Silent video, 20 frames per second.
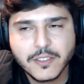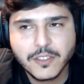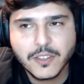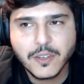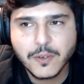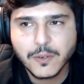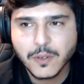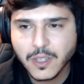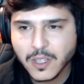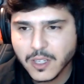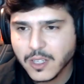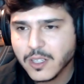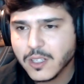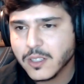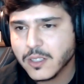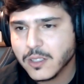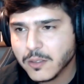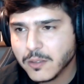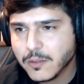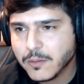So
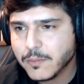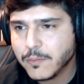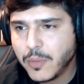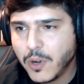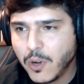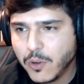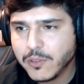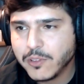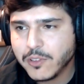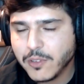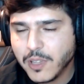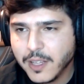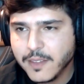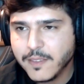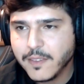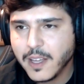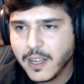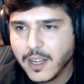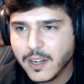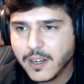both, I
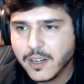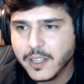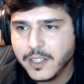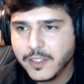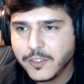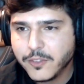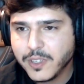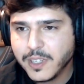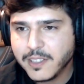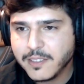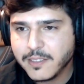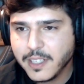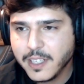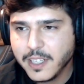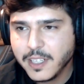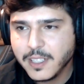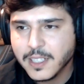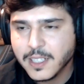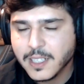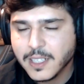think, are
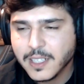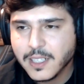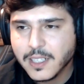interesting.